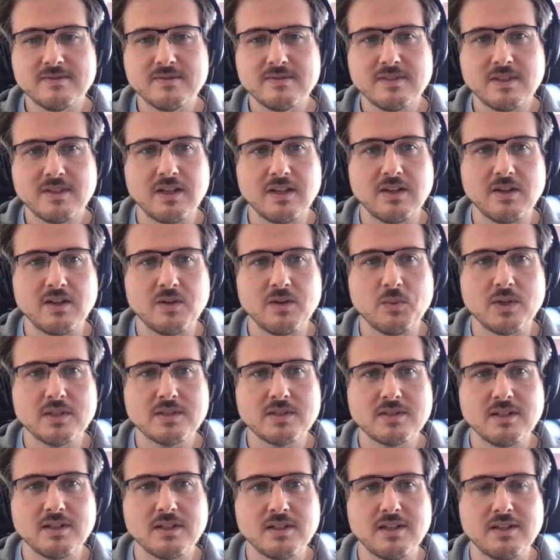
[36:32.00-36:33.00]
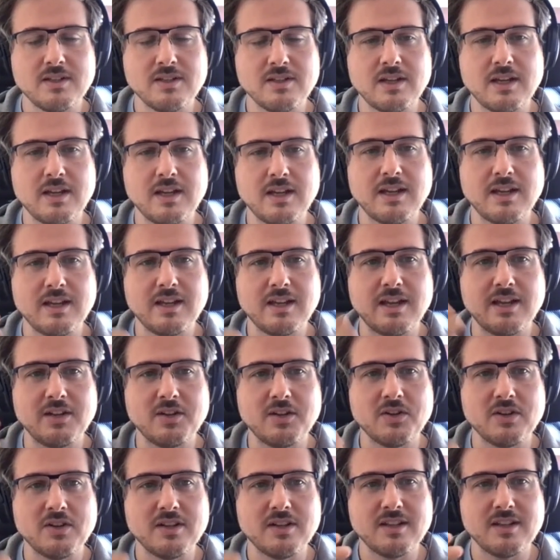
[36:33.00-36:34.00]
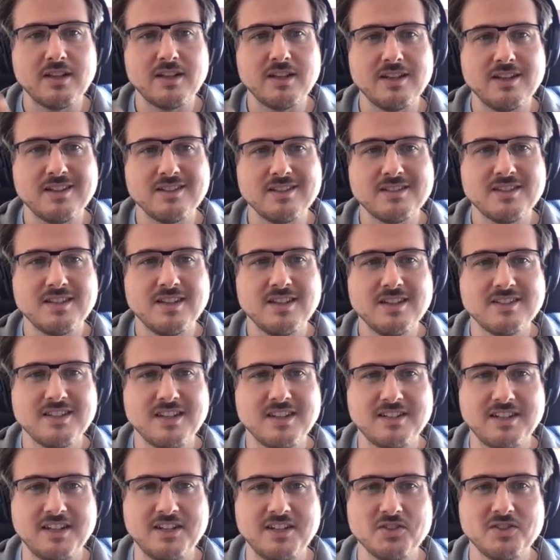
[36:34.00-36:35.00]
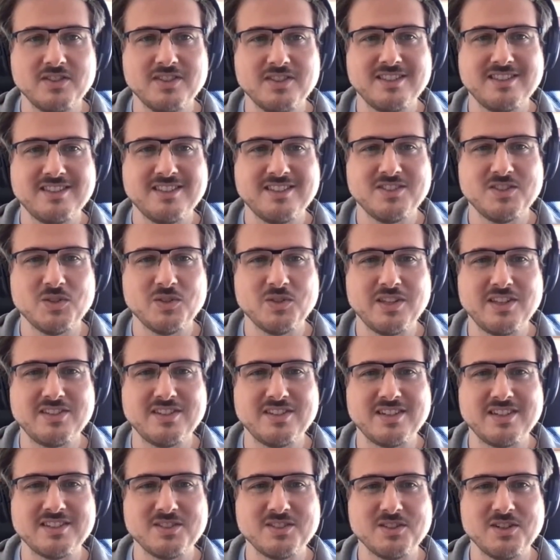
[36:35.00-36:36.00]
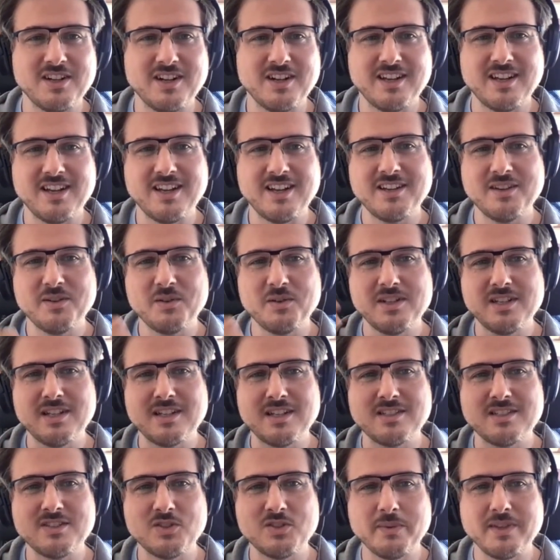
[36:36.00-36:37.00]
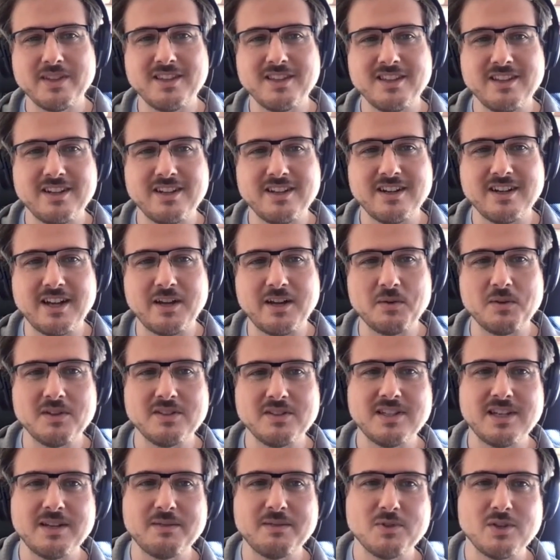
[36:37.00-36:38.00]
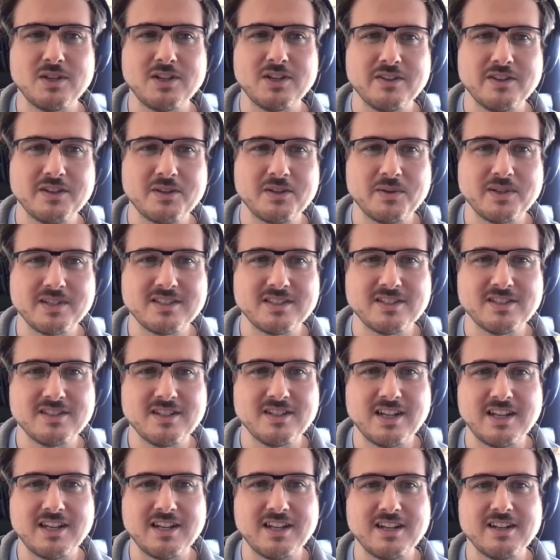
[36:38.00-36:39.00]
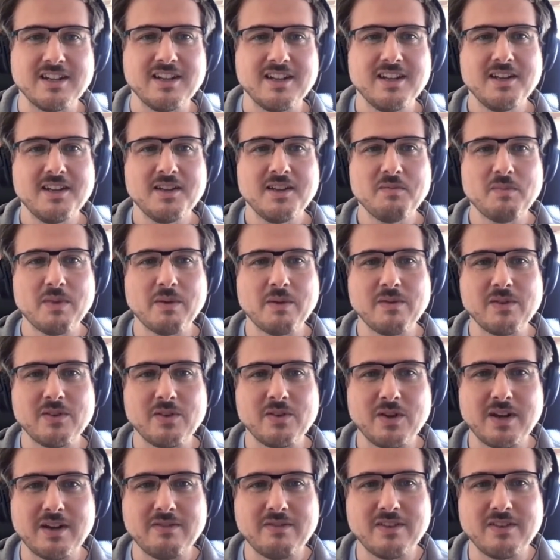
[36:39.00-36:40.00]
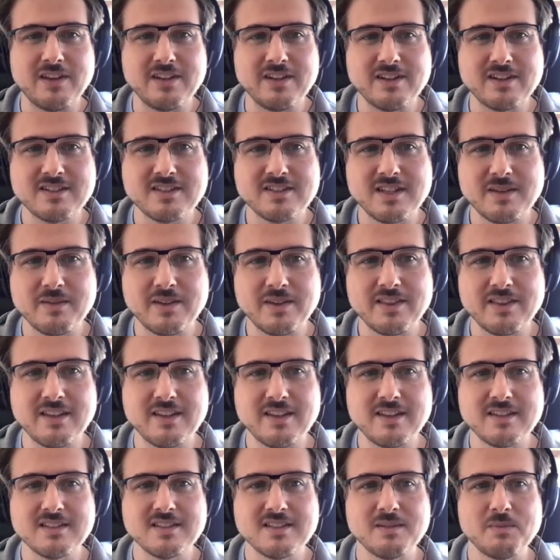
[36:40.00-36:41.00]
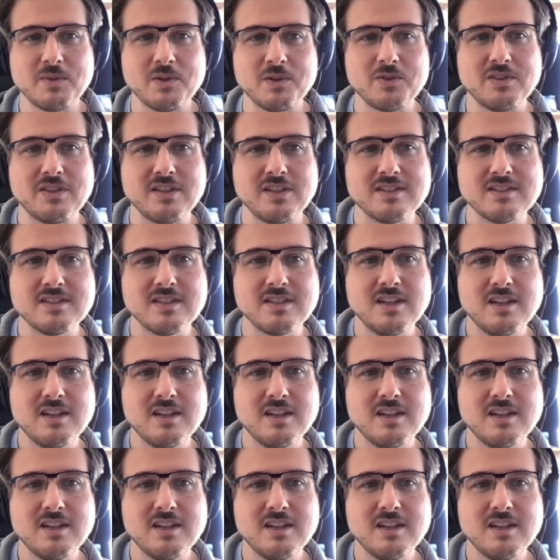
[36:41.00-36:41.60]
It was. I know it needs some time to digest, so I will just drop it here. I will jump to another question, and maybe you have later some ideas about this.